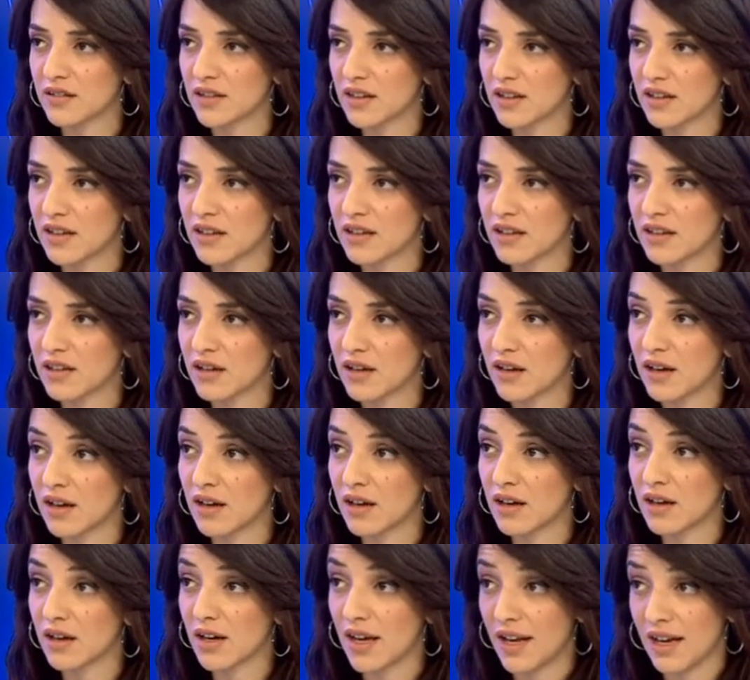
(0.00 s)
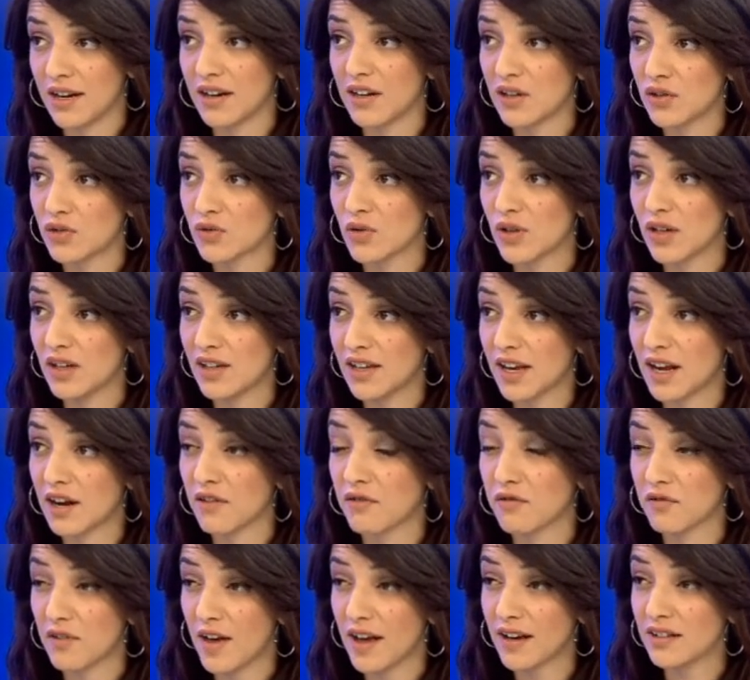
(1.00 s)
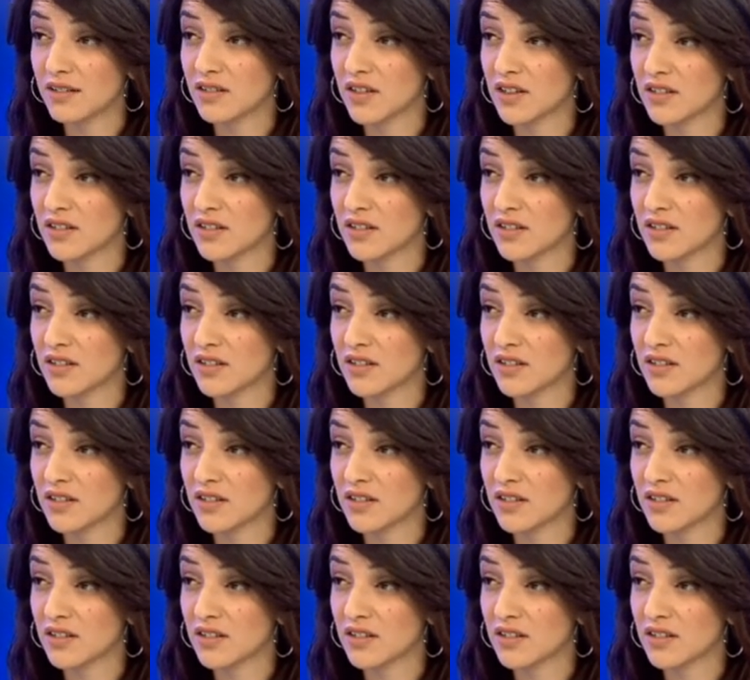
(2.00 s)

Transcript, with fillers: uh, uh and Israel can affect